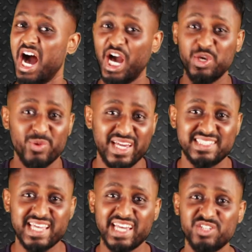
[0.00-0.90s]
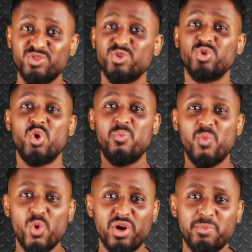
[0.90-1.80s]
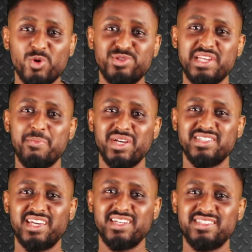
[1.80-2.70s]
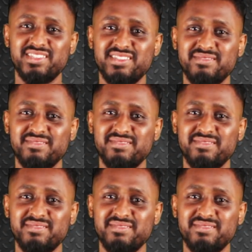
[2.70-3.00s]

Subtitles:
Are you excited to know more about STEM education?